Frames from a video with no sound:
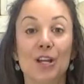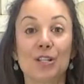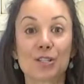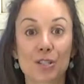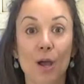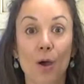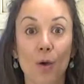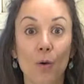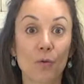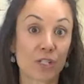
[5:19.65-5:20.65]

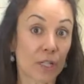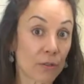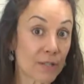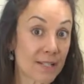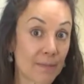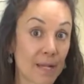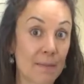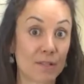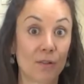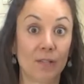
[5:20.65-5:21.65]
So children
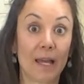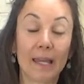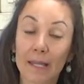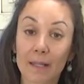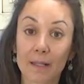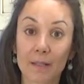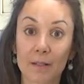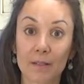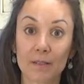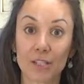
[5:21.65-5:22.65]
sometimes don't like
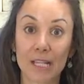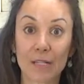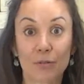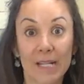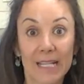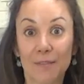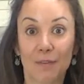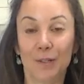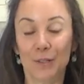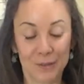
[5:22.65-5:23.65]
to eat green
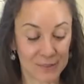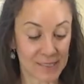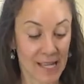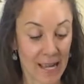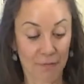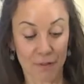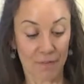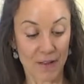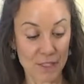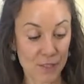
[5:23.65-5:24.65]
foods if they're
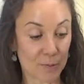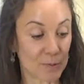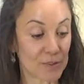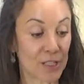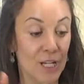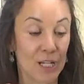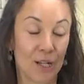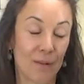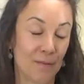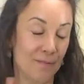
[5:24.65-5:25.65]
vegetables.
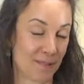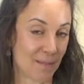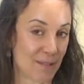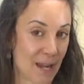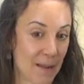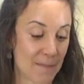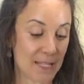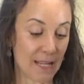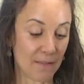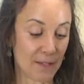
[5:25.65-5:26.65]
Sometimes
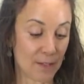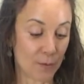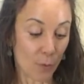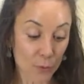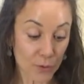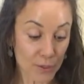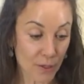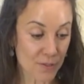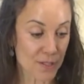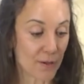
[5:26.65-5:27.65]
even older
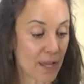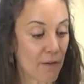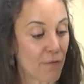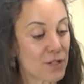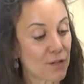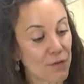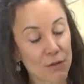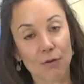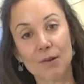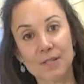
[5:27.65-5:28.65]
adults don't care for it. So if you
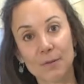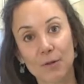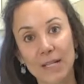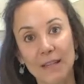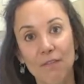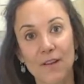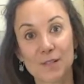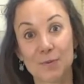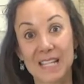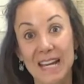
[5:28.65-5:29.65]
throw some green leafy
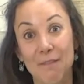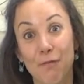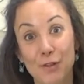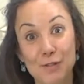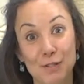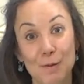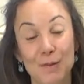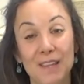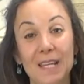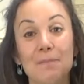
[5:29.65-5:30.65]
vegetables in a fruit
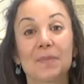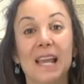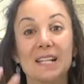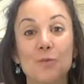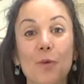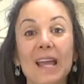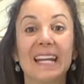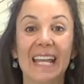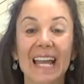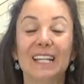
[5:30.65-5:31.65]
smoothie, it's a way to
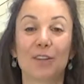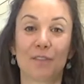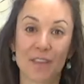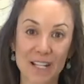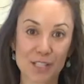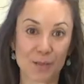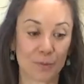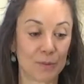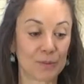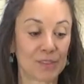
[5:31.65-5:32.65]
get your
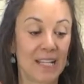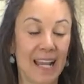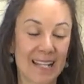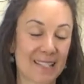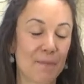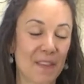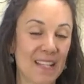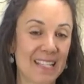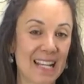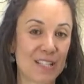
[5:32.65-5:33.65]
vegetables in something
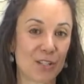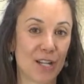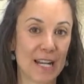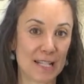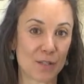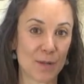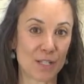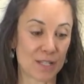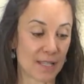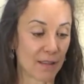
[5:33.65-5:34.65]
that tastes good and sweet,
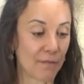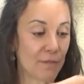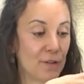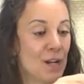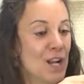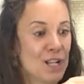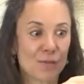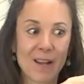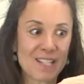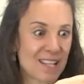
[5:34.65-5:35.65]
just like the fruit.
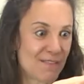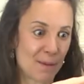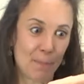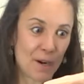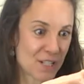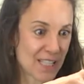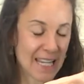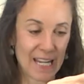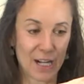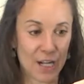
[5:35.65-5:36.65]
So I just have some parsley
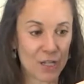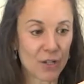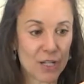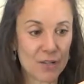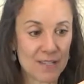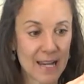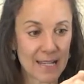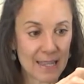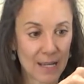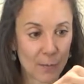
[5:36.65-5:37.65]
here, and you can use
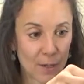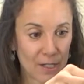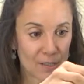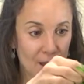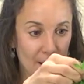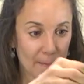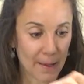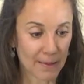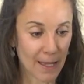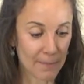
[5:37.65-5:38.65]
anything, and we're gonna talk
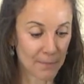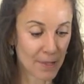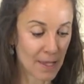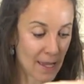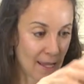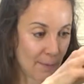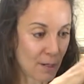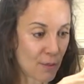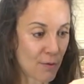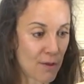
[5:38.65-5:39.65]
about that. And I'm
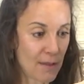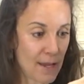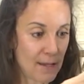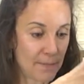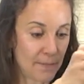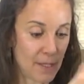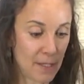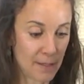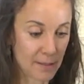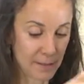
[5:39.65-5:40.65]
gonna throw that
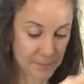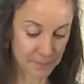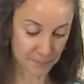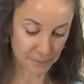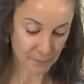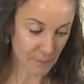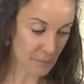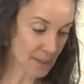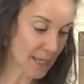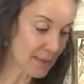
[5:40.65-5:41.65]
here
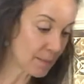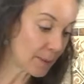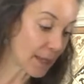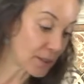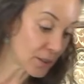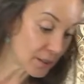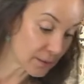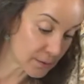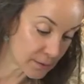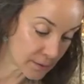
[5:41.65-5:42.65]
in the blender.
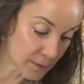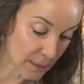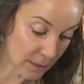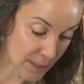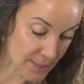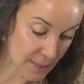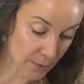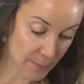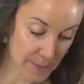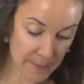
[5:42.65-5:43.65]
I lost a
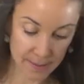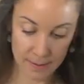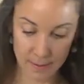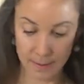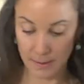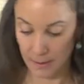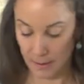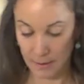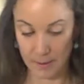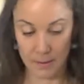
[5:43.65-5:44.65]
little piece.
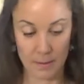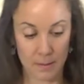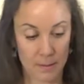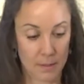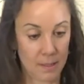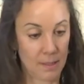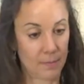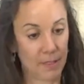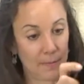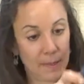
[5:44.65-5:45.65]

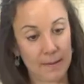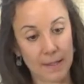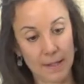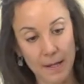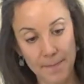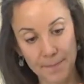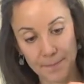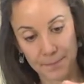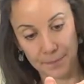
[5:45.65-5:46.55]
I'm gonna blend that up.